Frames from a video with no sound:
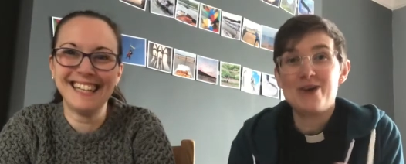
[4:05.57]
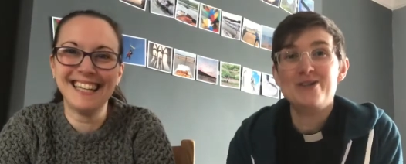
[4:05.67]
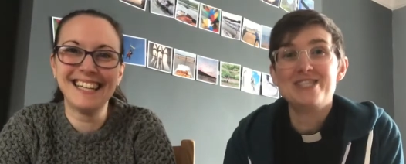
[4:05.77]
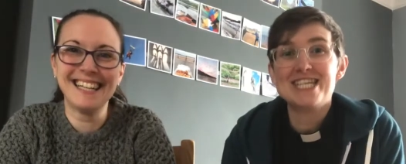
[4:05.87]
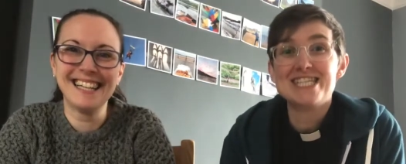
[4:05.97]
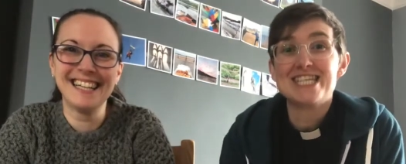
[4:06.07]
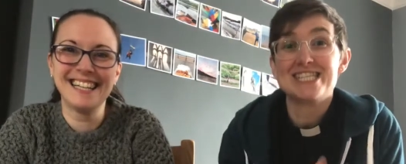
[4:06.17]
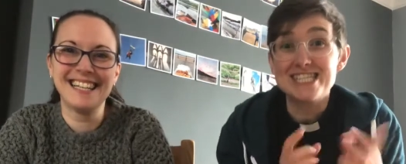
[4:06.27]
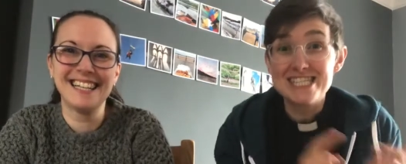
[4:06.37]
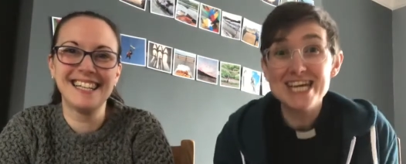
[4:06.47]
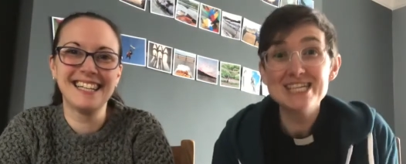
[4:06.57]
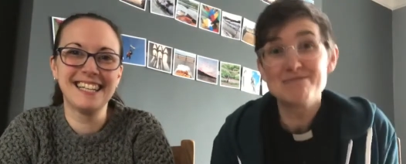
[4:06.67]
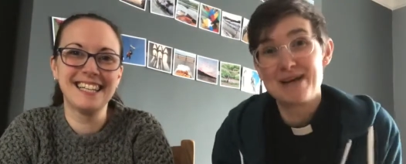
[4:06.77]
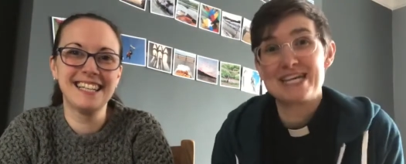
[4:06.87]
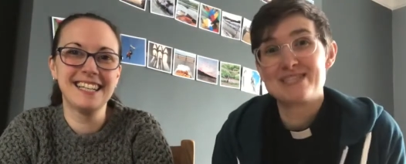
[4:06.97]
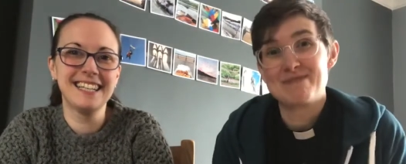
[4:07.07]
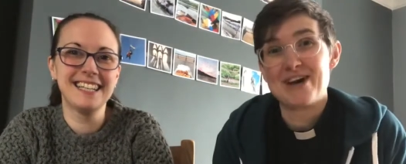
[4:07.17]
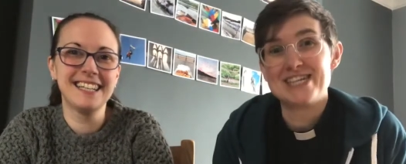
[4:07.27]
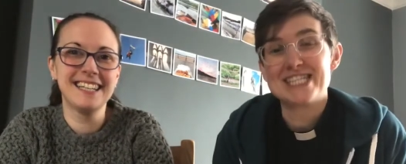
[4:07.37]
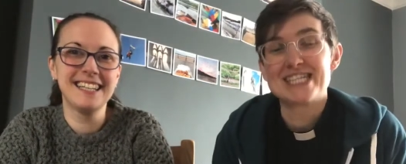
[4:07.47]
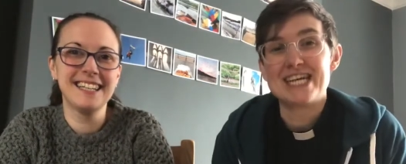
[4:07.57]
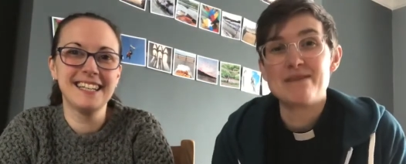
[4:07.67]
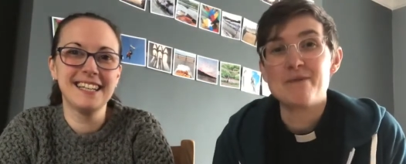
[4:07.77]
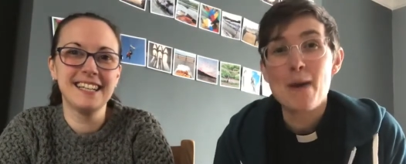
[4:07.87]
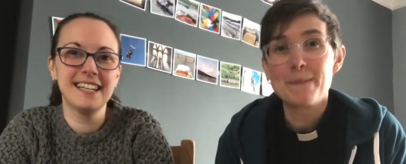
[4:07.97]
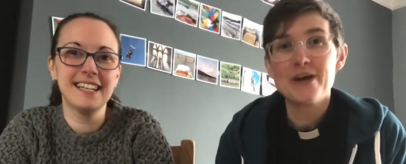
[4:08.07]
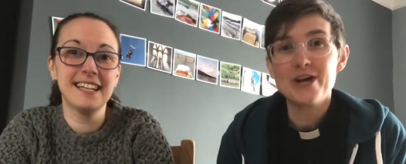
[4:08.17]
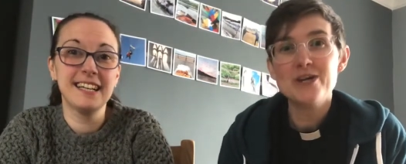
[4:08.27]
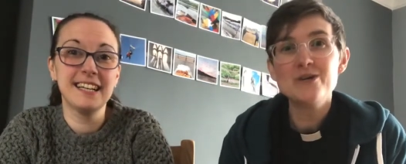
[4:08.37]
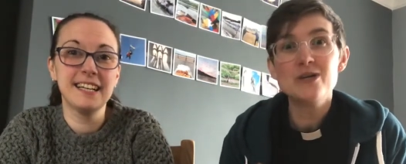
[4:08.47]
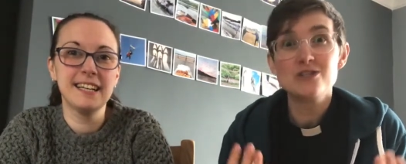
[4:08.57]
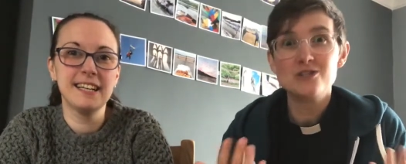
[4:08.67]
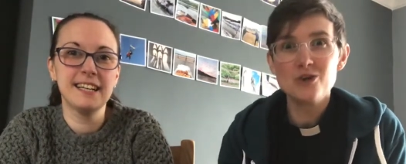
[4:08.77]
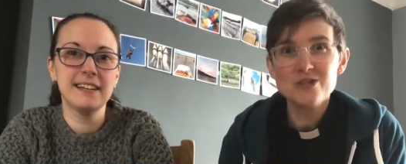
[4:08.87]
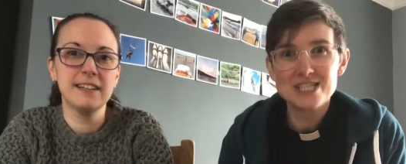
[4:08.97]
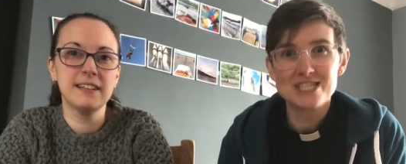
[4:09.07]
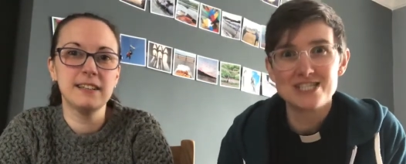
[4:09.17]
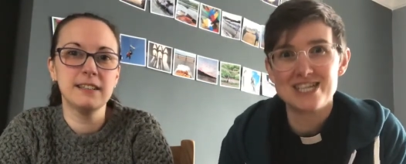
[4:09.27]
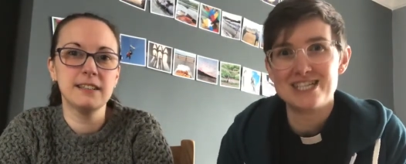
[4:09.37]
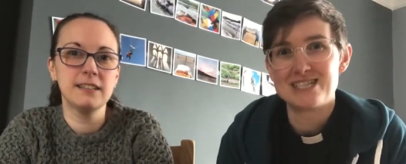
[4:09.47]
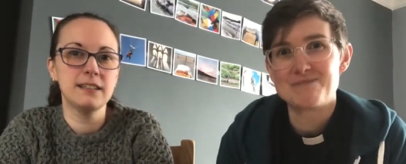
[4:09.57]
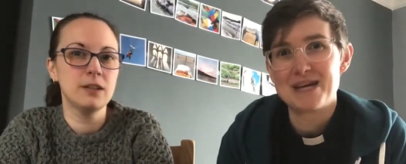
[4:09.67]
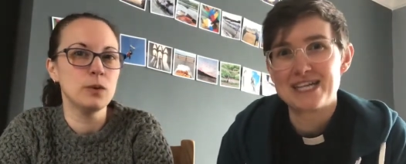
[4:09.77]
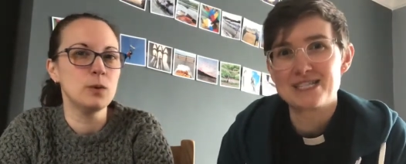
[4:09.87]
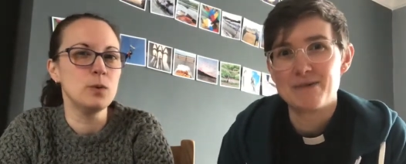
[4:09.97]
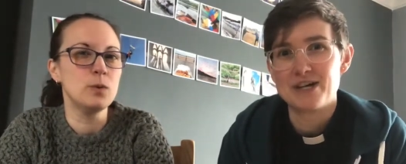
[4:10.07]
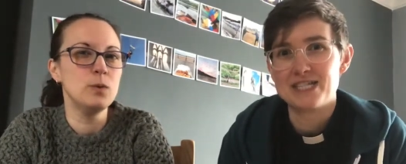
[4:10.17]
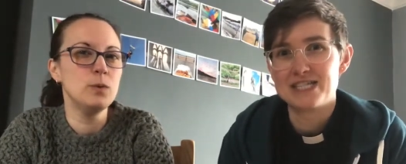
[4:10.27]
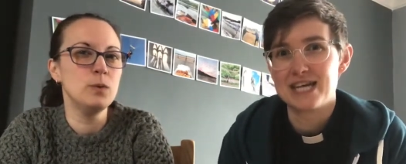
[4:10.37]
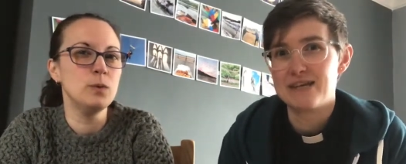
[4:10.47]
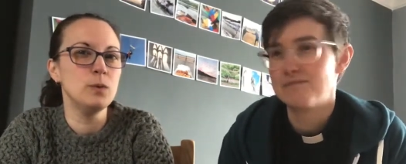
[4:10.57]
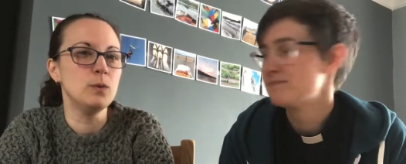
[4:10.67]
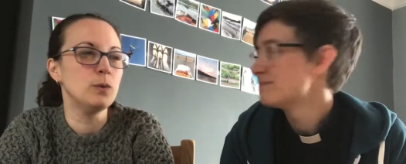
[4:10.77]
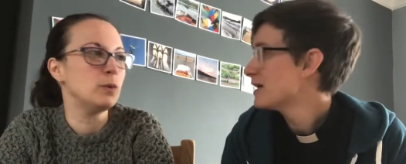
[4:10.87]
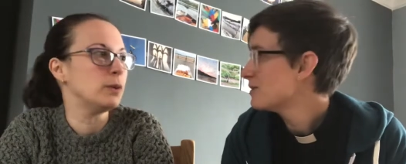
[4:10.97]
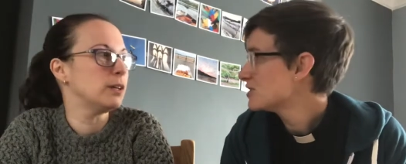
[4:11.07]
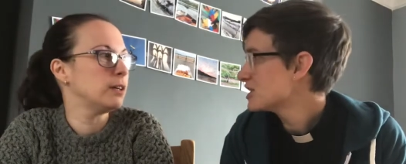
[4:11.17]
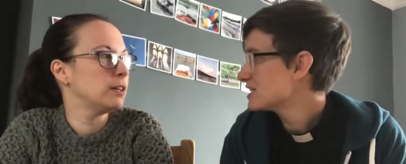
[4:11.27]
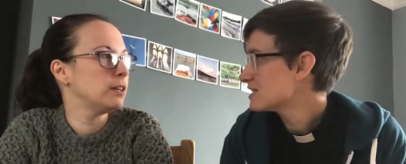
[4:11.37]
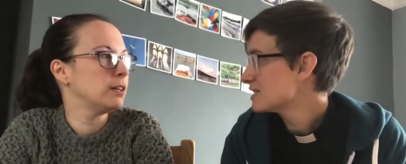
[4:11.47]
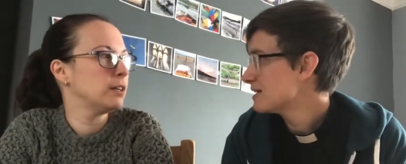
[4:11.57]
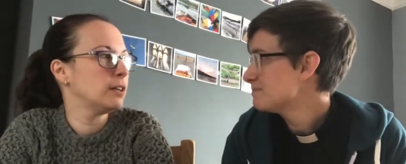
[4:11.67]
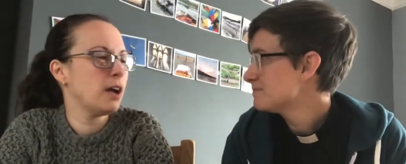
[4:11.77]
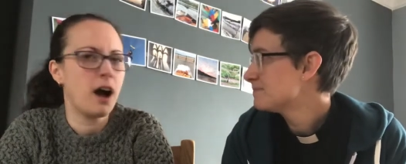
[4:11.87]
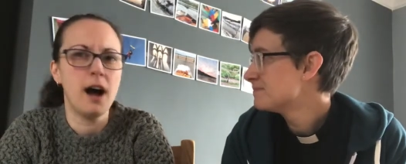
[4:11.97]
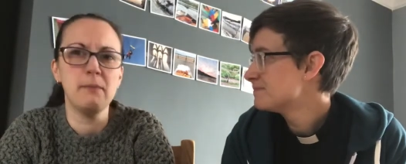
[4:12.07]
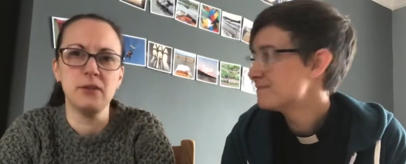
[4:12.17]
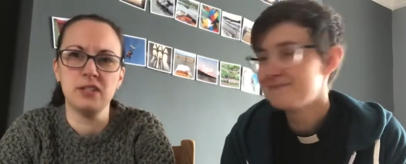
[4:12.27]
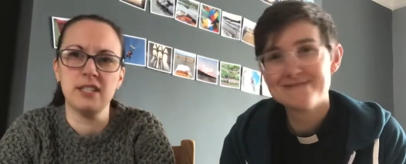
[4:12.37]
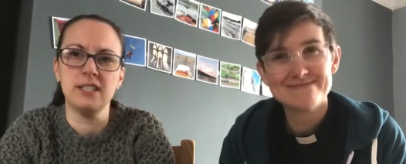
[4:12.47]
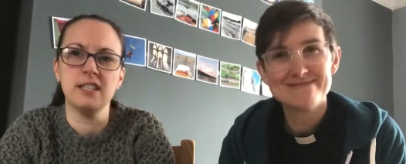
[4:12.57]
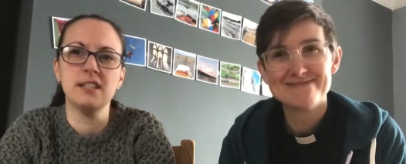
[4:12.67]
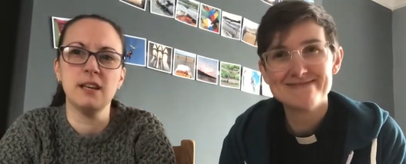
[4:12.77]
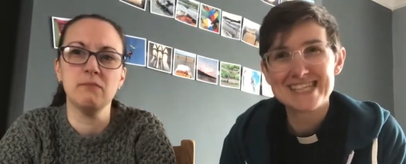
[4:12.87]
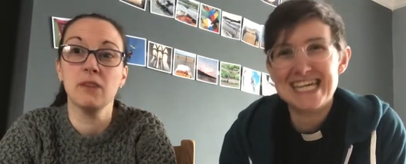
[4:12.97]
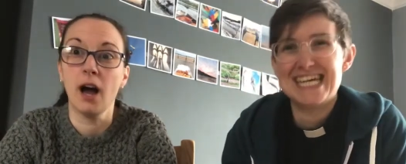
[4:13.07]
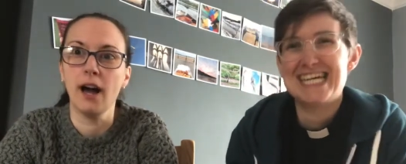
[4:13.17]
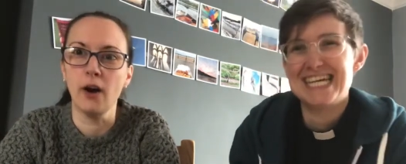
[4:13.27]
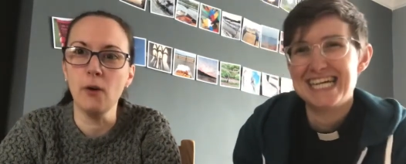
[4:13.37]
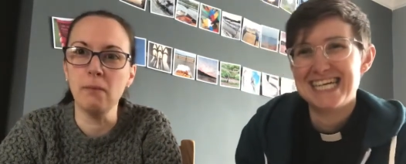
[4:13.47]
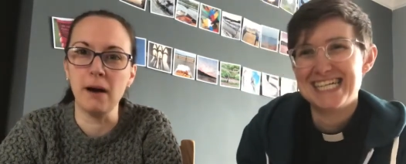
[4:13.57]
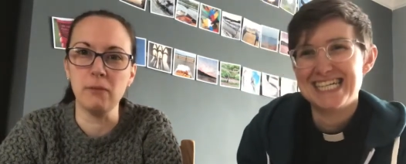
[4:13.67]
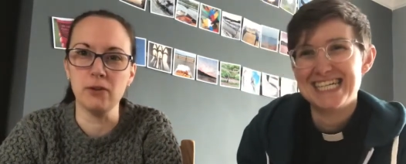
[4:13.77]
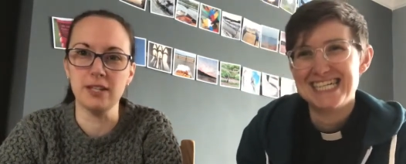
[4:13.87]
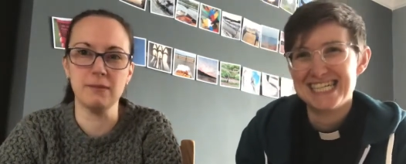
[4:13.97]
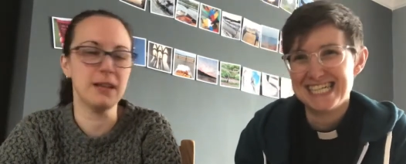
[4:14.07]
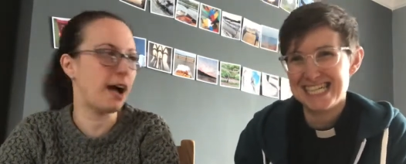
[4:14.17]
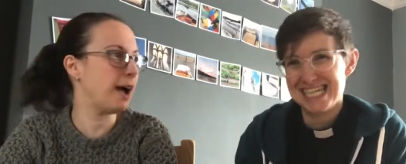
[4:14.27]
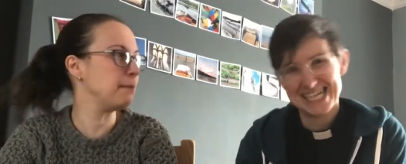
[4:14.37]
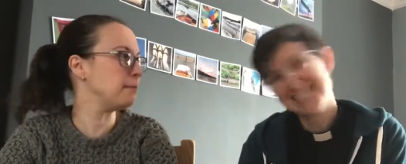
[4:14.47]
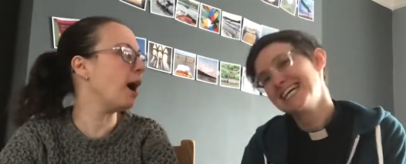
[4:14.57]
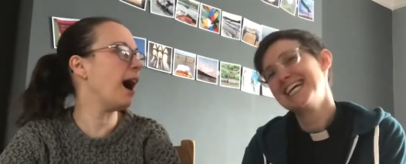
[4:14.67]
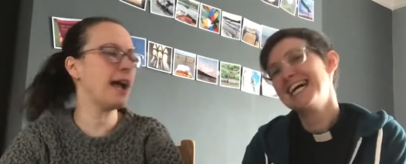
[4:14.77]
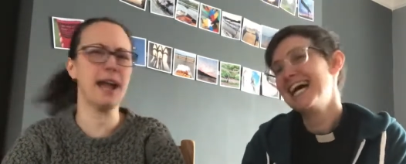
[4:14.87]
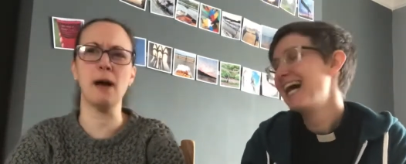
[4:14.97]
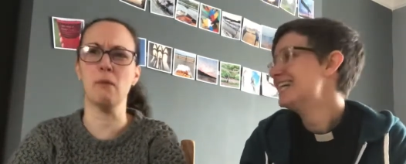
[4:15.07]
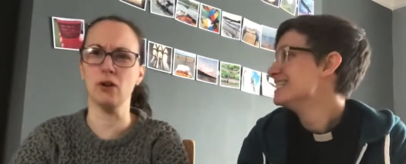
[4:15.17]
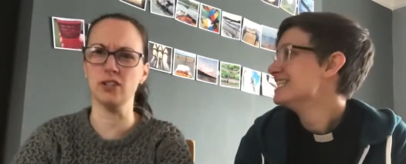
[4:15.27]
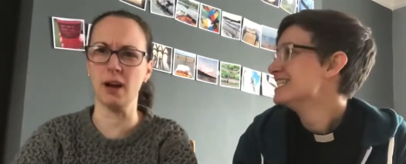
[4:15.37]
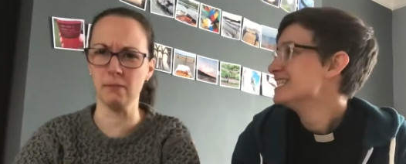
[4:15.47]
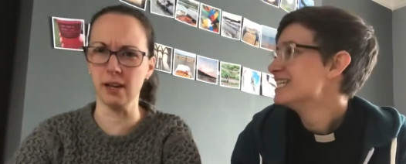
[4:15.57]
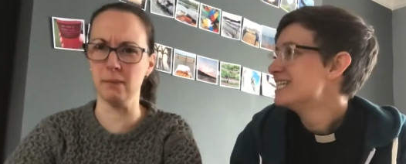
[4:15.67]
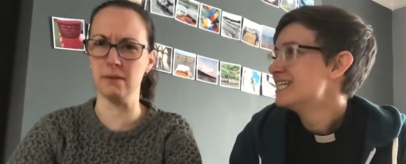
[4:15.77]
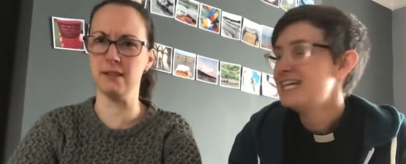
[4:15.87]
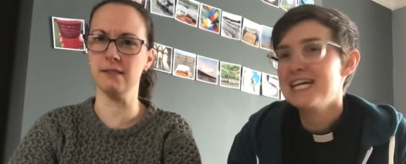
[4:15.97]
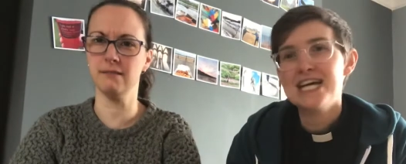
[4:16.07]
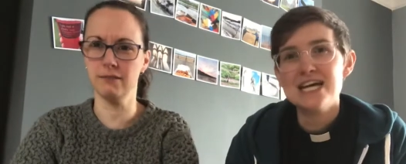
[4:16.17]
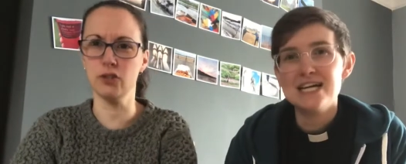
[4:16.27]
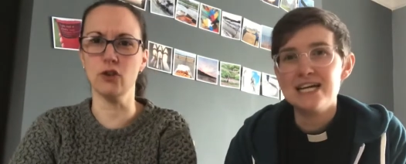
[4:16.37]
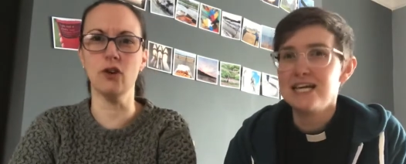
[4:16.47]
Speaker 1: who Jesus did pick to be on his team. But who does Jesus pick to be on his team?
Speaker 2: Are you on Jesus' team? I'm on Jesus' team. I hope I'm on Jesus. I'm I am on I'm going to be sure.